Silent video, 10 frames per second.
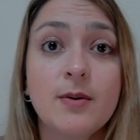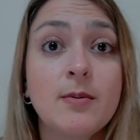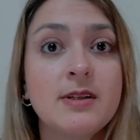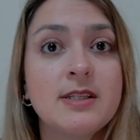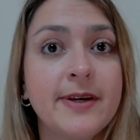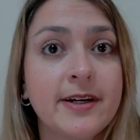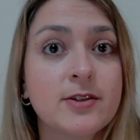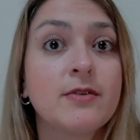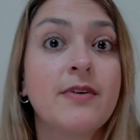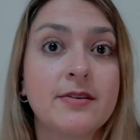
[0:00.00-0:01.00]
probably
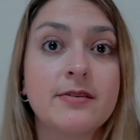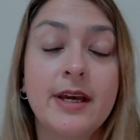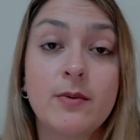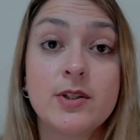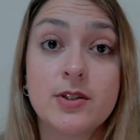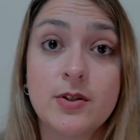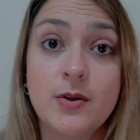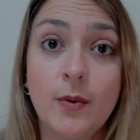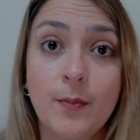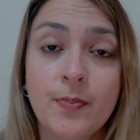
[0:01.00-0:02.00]
speakers of other
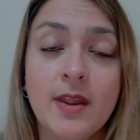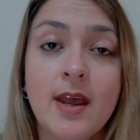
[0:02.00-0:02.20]
languages too.